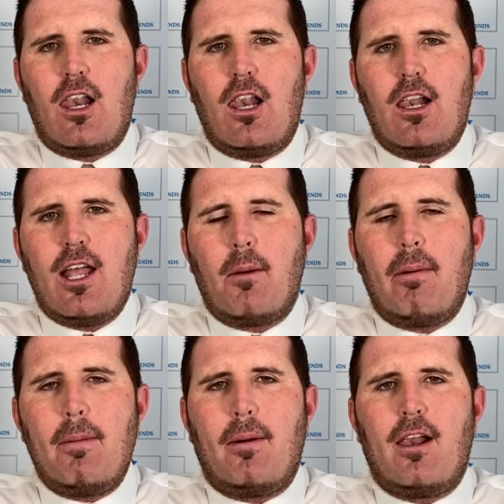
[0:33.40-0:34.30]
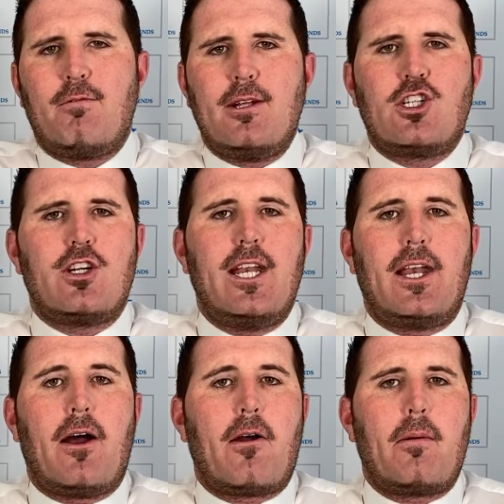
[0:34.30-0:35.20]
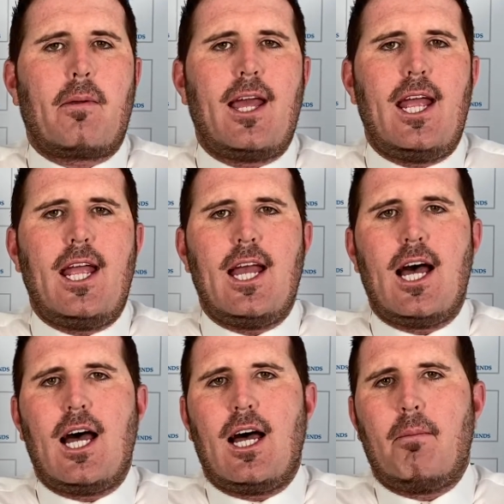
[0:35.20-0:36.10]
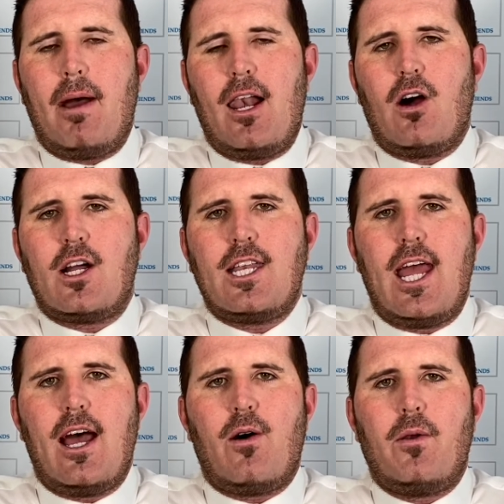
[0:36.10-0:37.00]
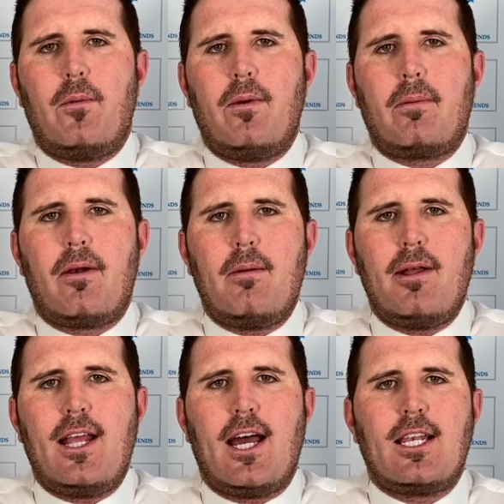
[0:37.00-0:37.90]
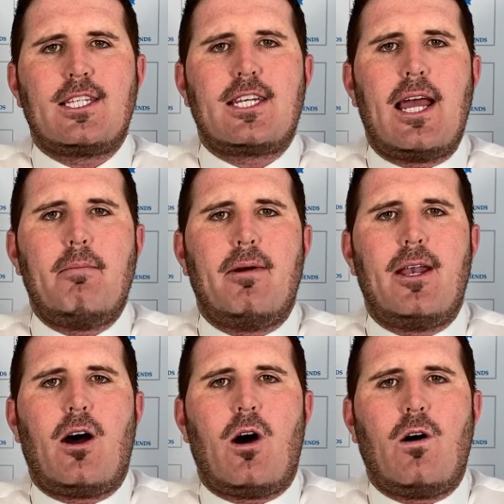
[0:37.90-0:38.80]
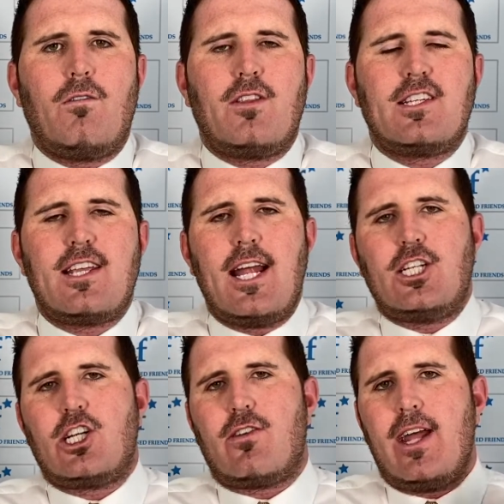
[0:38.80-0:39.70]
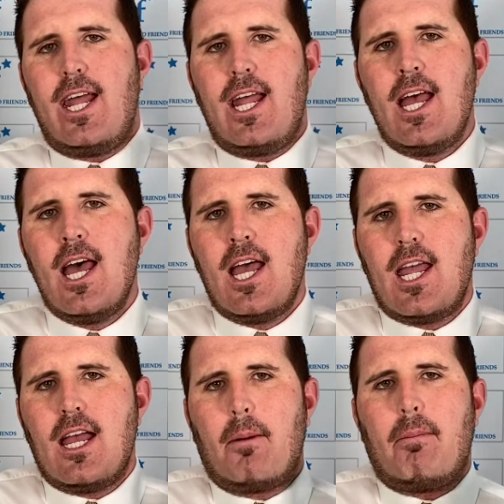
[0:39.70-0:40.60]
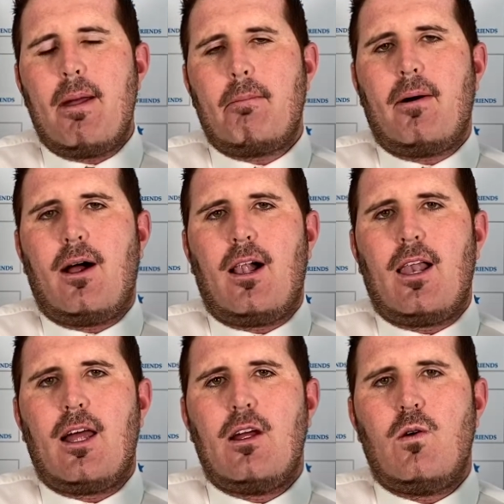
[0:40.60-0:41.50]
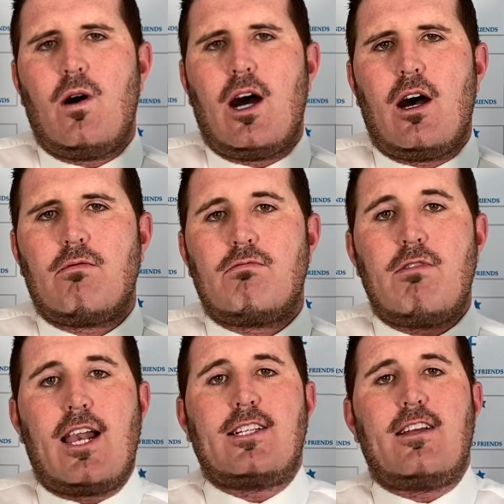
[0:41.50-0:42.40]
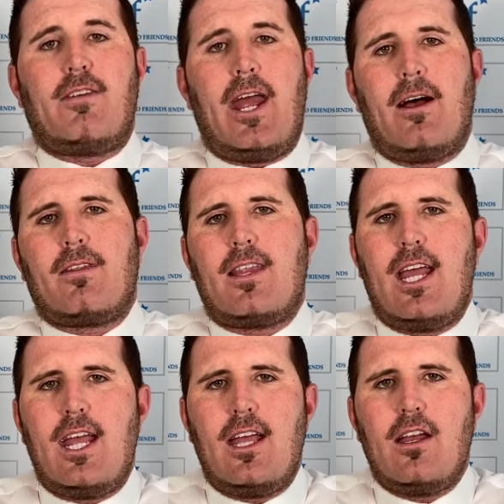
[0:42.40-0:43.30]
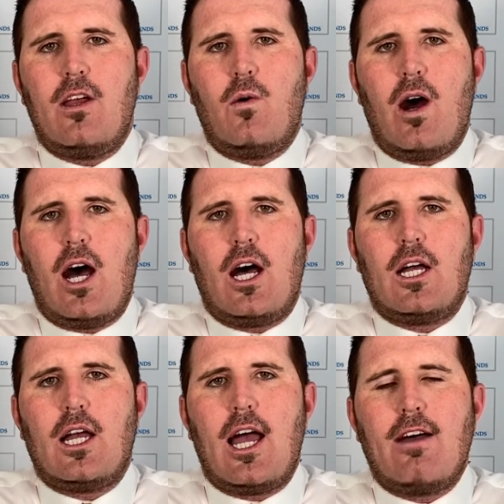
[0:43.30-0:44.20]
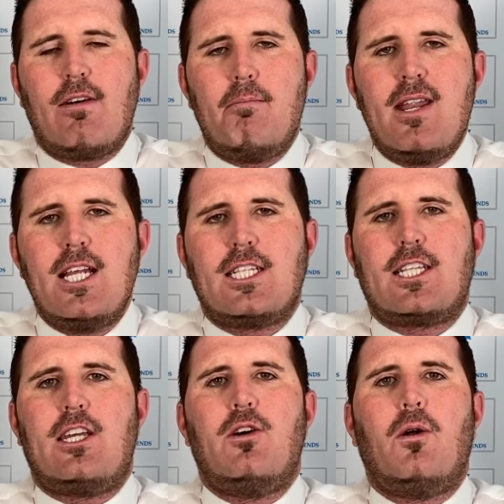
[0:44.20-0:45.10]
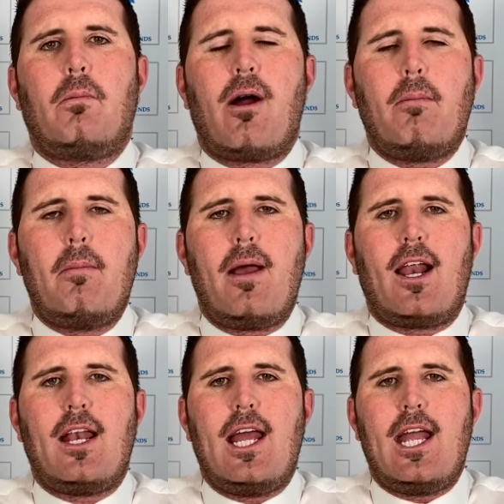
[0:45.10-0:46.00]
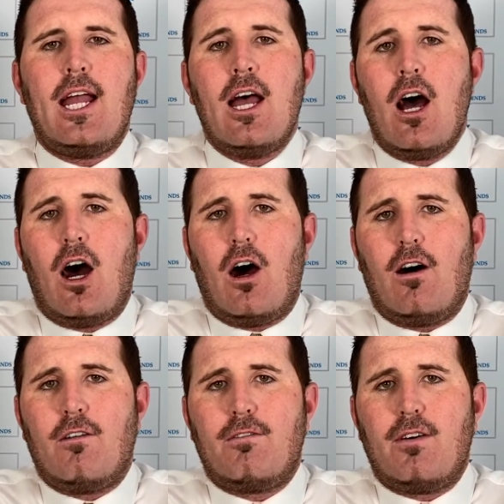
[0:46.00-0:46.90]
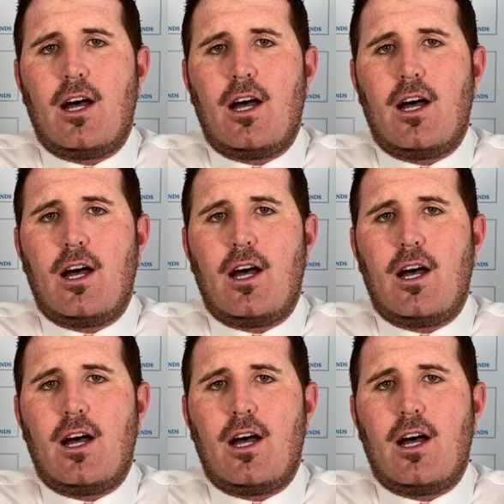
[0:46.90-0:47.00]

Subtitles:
young people have been treated horribly by lockdown would probably be the understatement of the century. Young people who are relatively healthy, who have a minuscule probability of